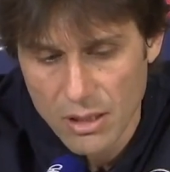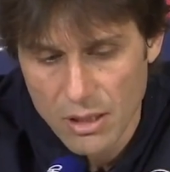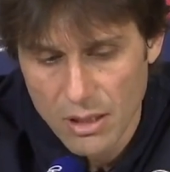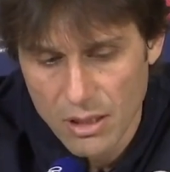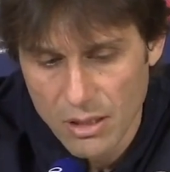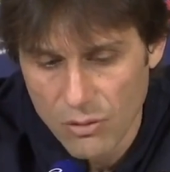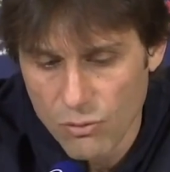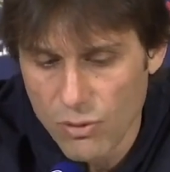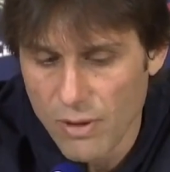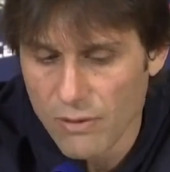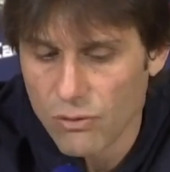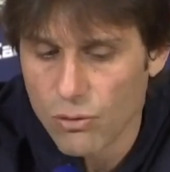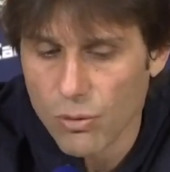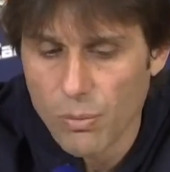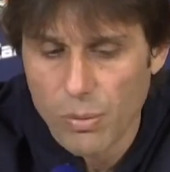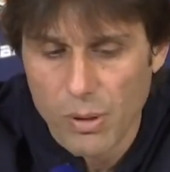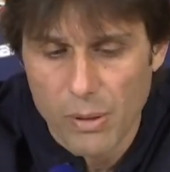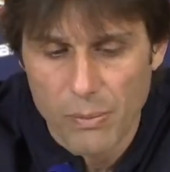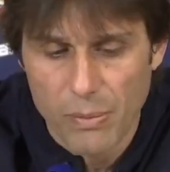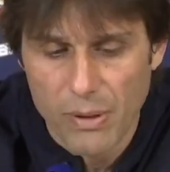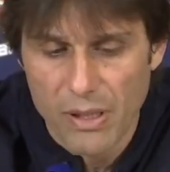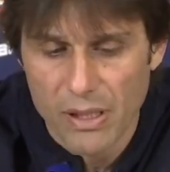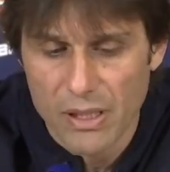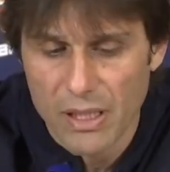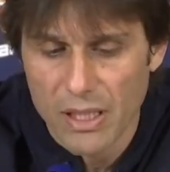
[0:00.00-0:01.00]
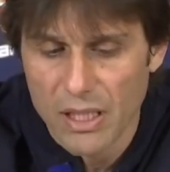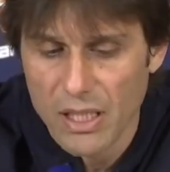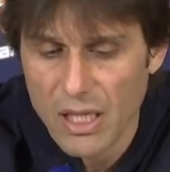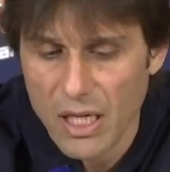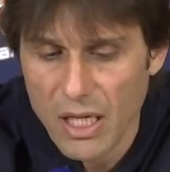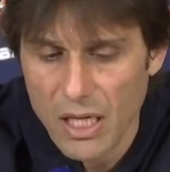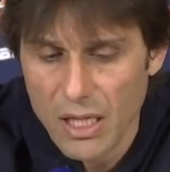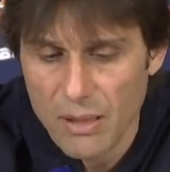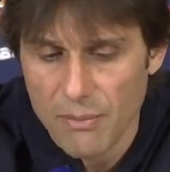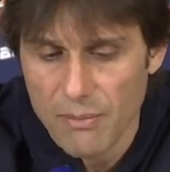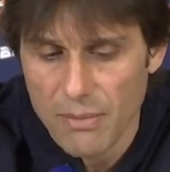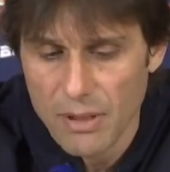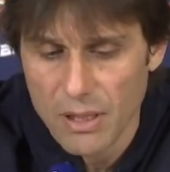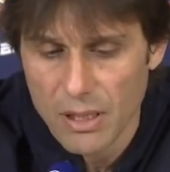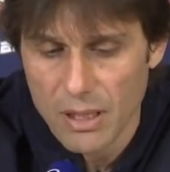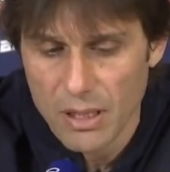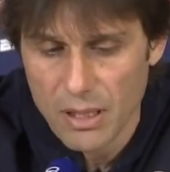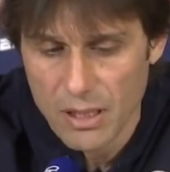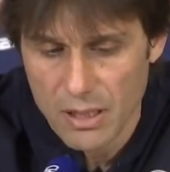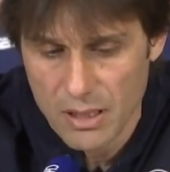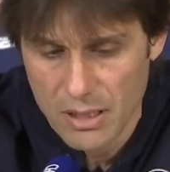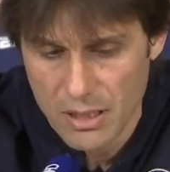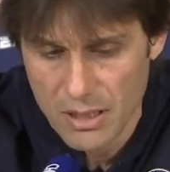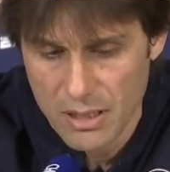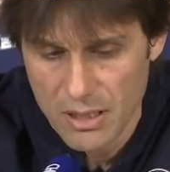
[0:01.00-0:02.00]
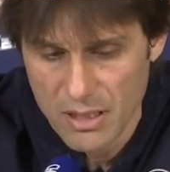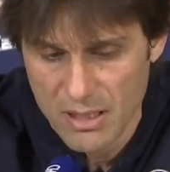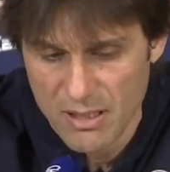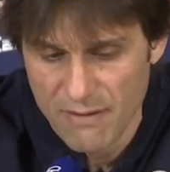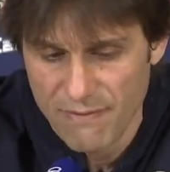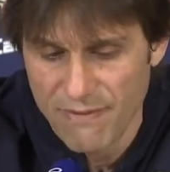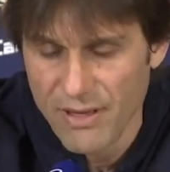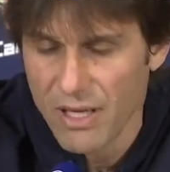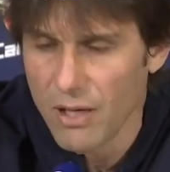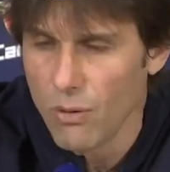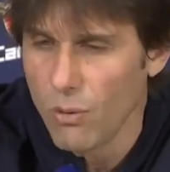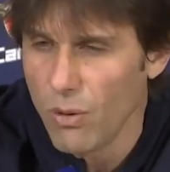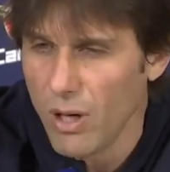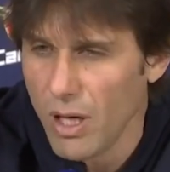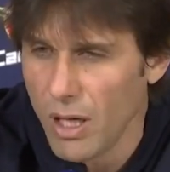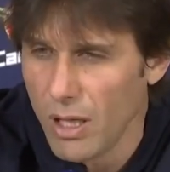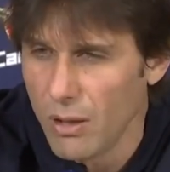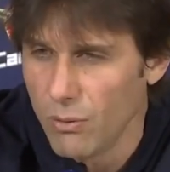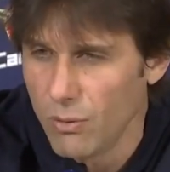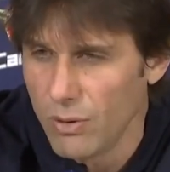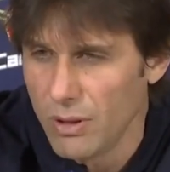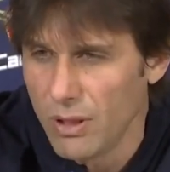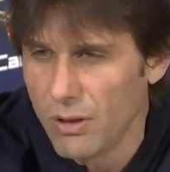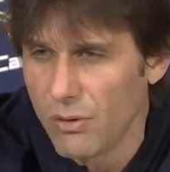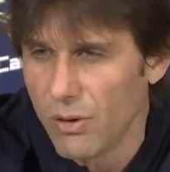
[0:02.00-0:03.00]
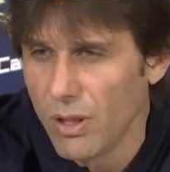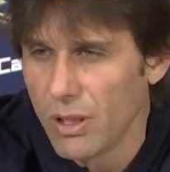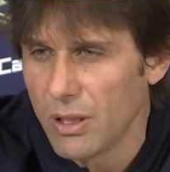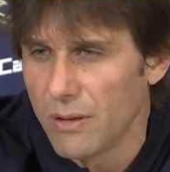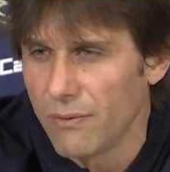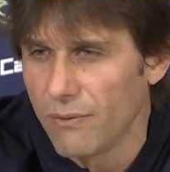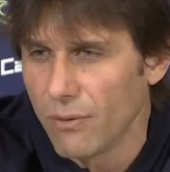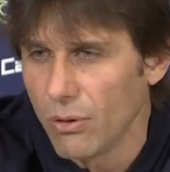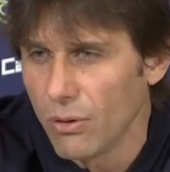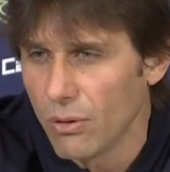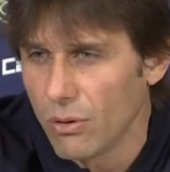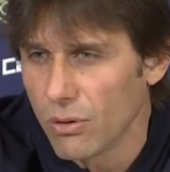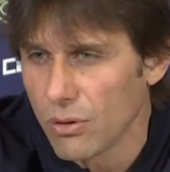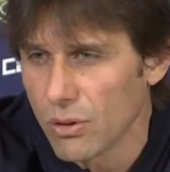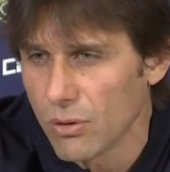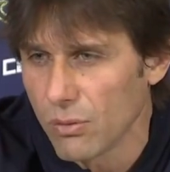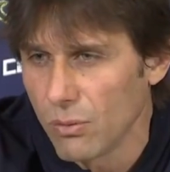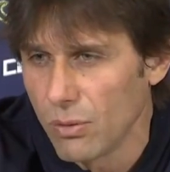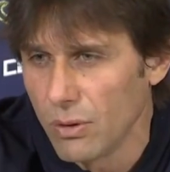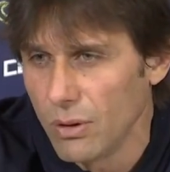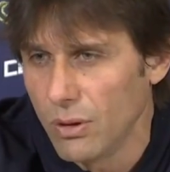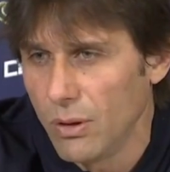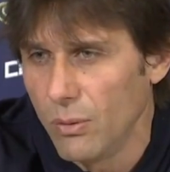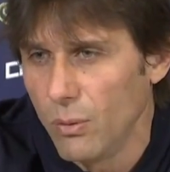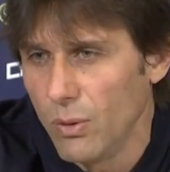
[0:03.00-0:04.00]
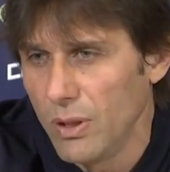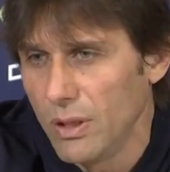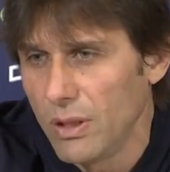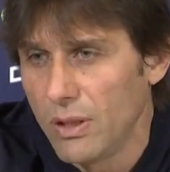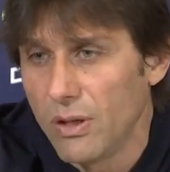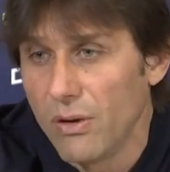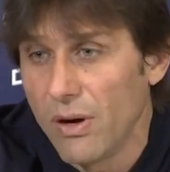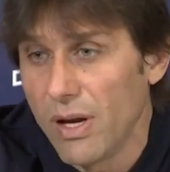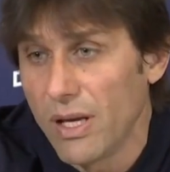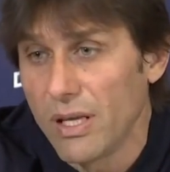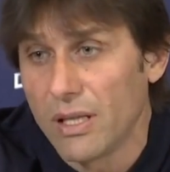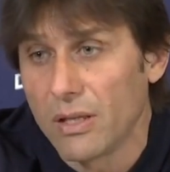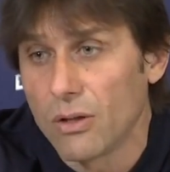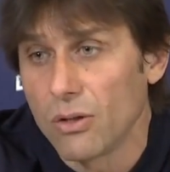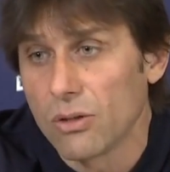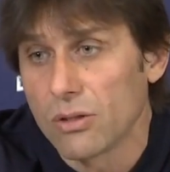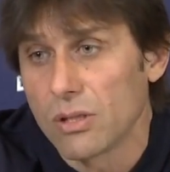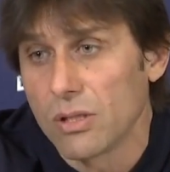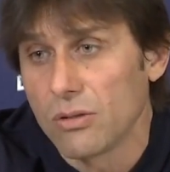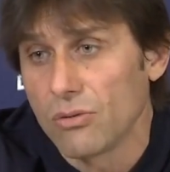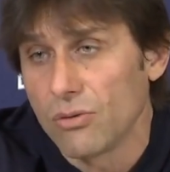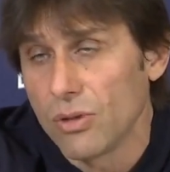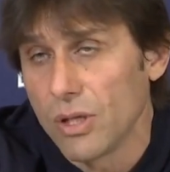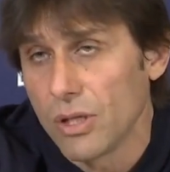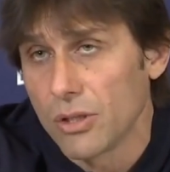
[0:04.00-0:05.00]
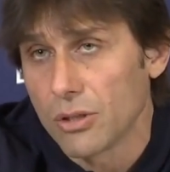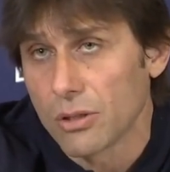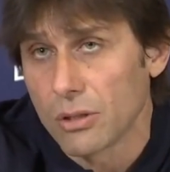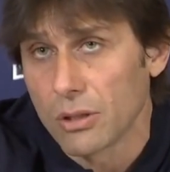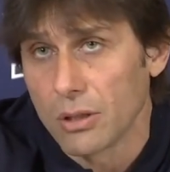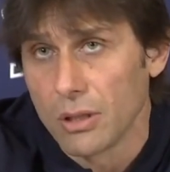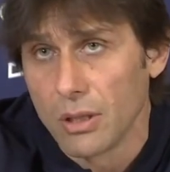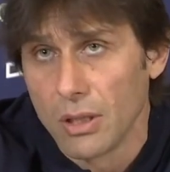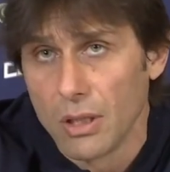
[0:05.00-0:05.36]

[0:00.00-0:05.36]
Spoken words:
we have to prepare the game very well, with great focus, with great concentration.